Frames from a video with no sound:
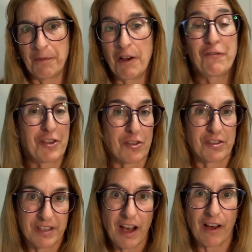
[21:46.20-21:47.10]
official
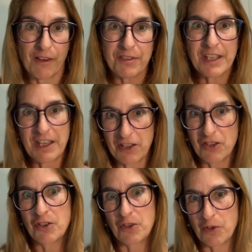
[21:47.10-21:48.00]
selves
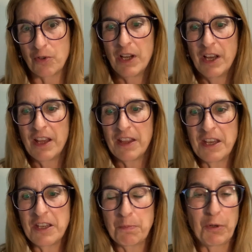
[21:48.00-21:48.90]
into
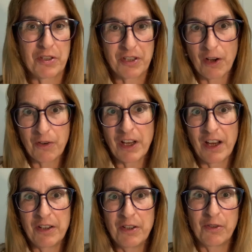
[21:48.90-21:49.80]
these
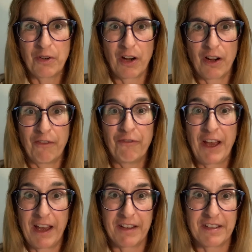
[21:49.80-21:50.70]
persona who are
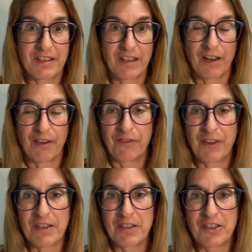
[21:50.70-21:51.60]
fans of
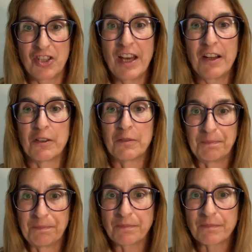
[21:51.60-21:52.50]
this channel.
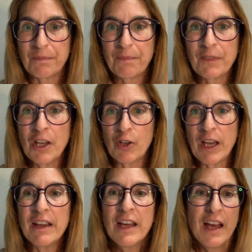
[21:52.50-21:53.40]

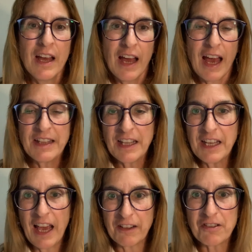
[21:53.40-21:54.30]
Okay? And then
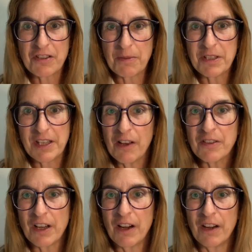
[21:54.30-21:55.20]
the actors
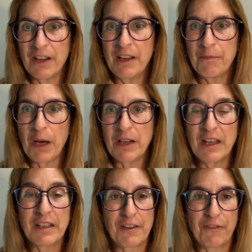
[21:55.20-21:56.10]
themselves are
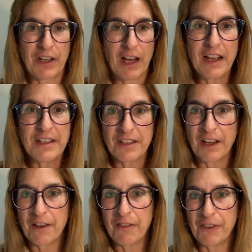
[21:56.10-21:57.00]
embodying different kinds
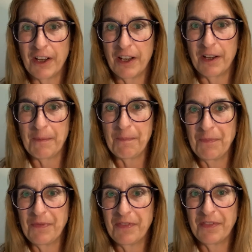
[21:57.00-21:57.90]
of
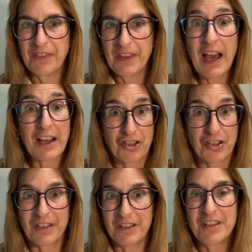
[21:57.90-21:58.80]

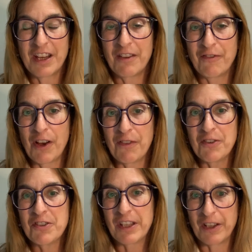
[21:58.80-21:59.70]
action that involve
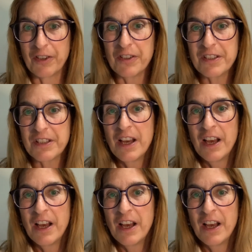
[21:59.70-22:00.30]
their skills.